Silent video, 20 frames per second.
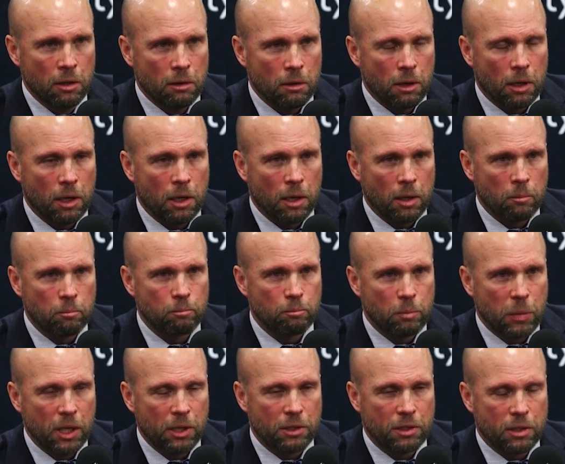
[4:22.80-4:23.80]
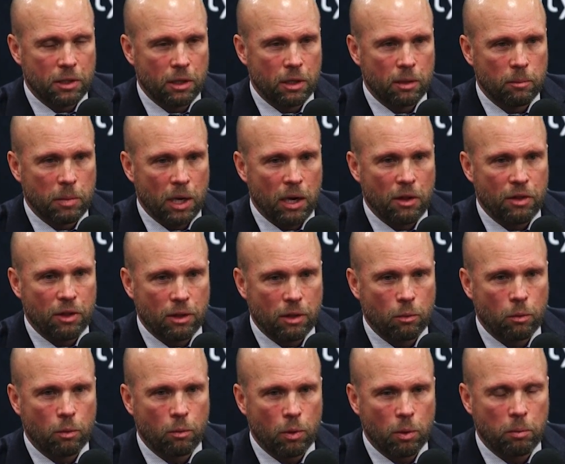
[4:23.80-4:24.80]
But I think that
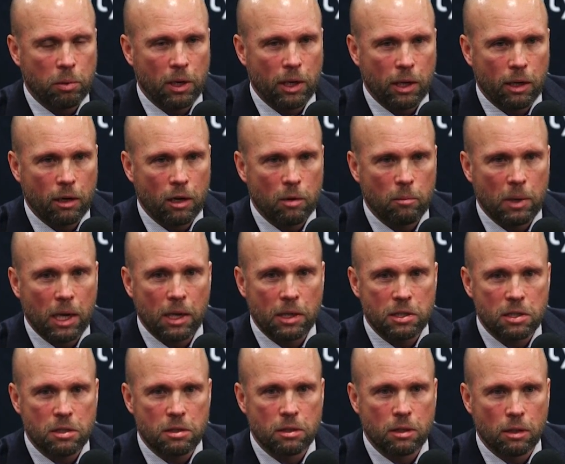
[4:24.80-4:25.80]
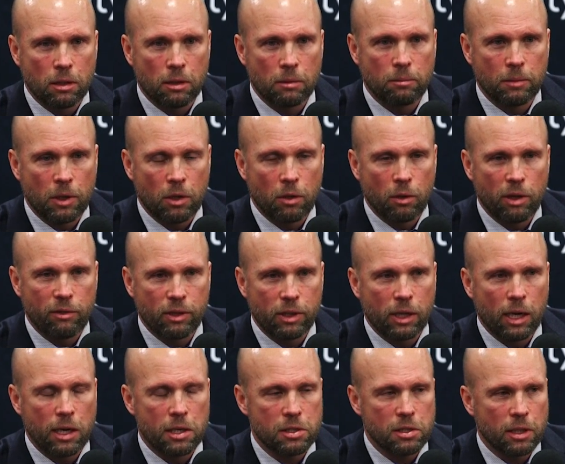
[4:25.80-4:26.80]
when we're playing our best, you know, even
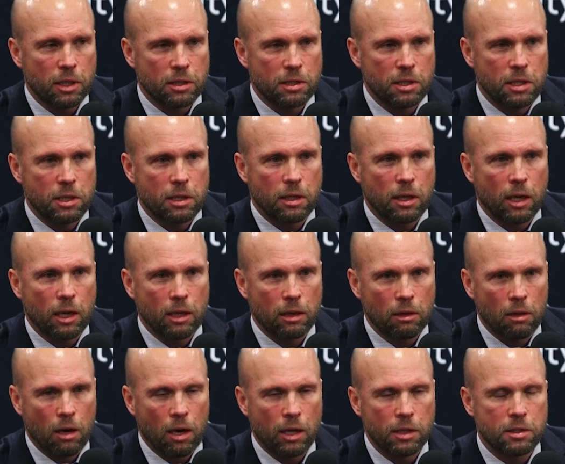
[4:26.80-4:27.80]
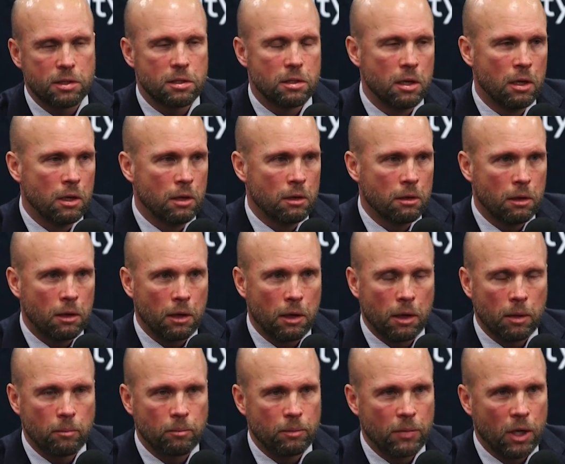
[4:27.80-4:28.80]
guys like TK, Lotz,
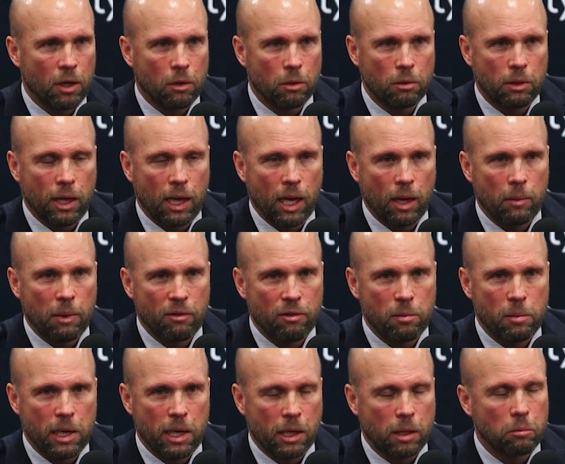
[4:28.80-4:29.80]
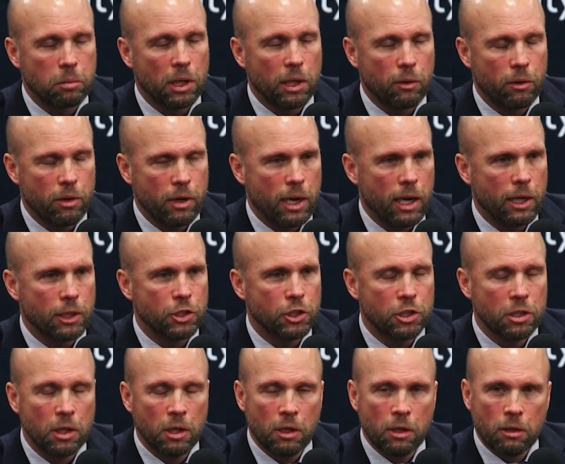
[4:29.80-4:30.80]
you know, Cam, everybody can play with an
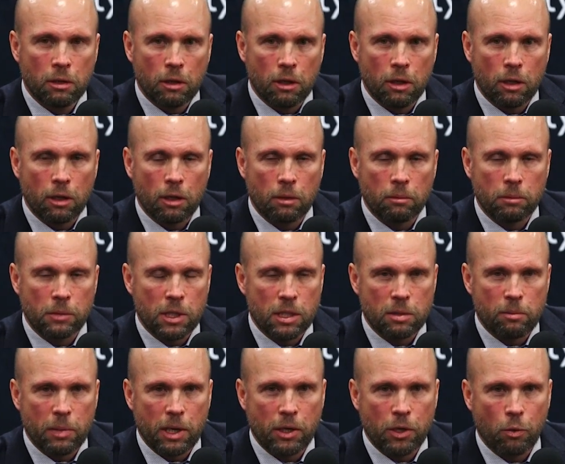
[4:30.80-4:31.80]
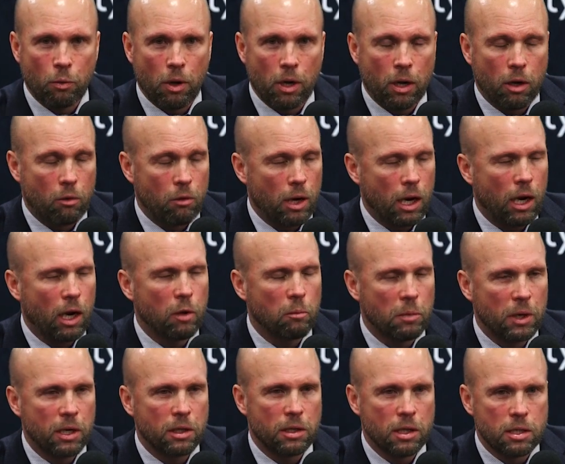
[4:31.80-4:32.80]
edge. Doesn't mean you're running around,
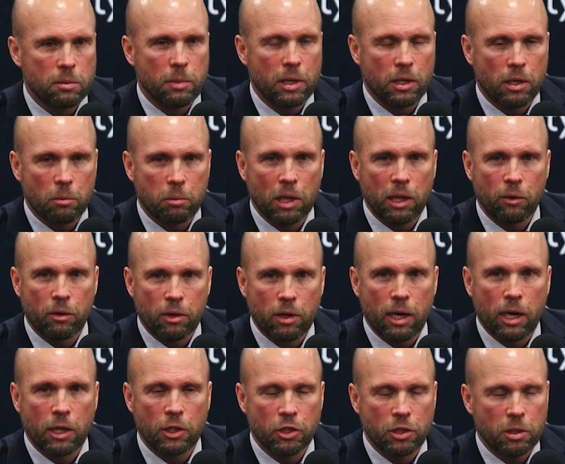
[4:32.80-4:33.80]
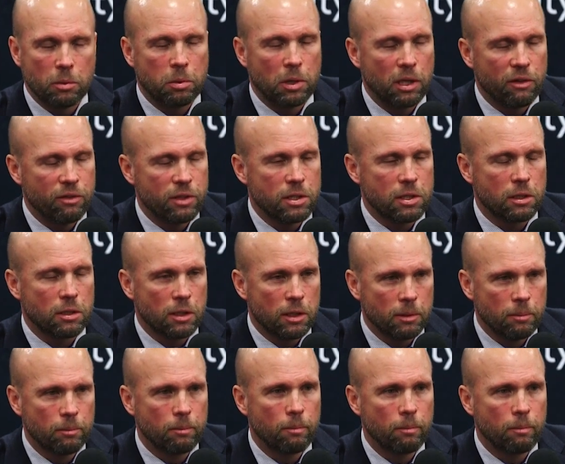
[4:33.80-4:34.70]
but it does mean you play with an edge and you play physically.